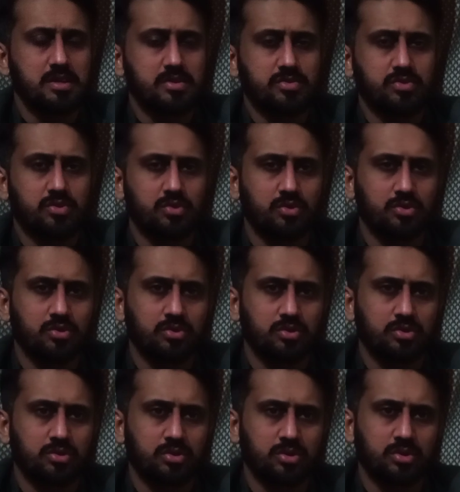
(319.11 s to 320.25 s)
So
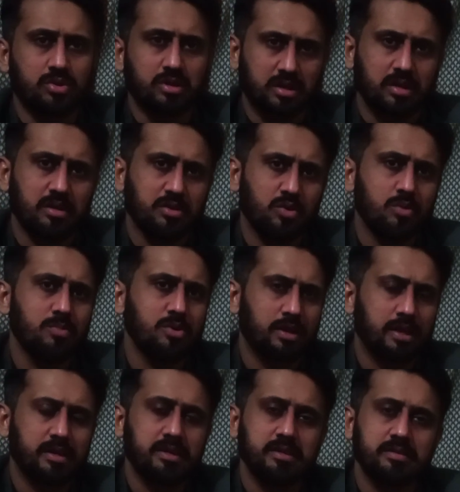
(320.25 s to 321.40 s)

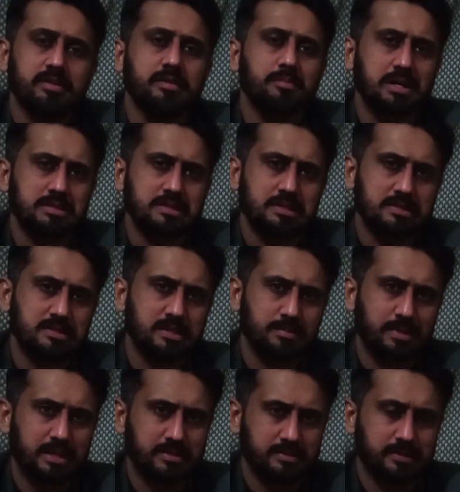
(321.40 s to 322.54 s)
chromoglycan is a mast cell
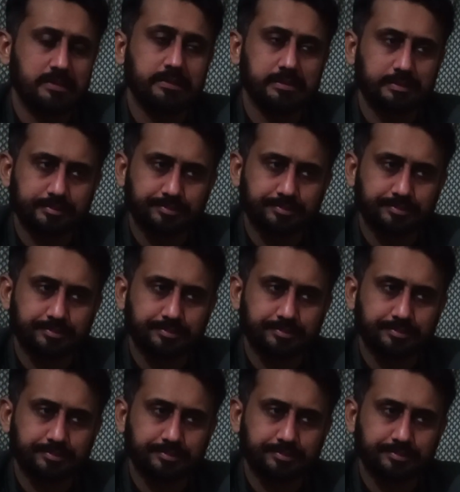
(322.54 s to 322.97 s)
stabilizer.